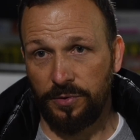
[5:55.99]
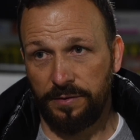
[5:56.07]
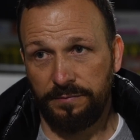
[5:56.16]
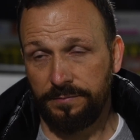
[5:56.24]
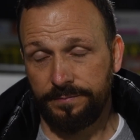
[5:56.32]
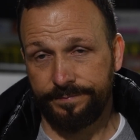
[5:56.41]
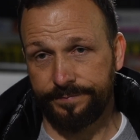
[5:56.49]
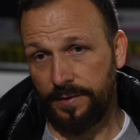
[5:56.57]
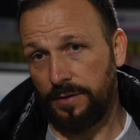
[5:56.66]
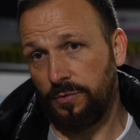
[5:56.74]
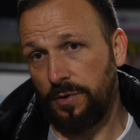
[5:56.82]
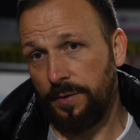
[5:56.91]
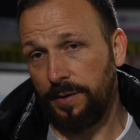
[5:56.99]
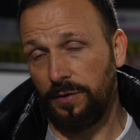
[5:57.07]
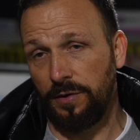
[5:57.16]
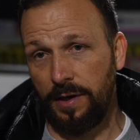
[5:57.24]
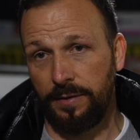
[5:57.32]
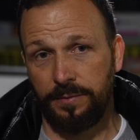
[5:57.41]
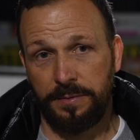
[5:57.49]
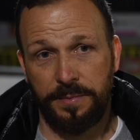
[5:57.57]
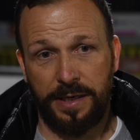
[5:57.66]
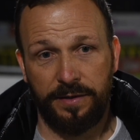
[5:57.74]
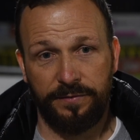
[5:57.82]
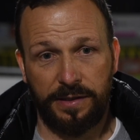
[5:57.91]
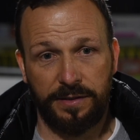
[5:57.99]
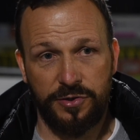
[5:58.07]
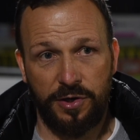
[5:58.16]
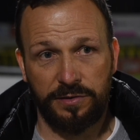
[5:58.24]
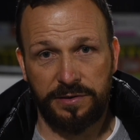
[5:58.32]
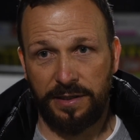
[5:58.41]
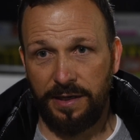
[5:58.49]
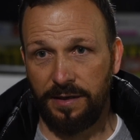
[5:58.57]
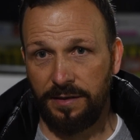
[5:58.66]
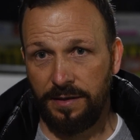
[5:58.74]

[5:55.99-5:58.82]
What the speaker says: And although it looked like we may have had a chance to get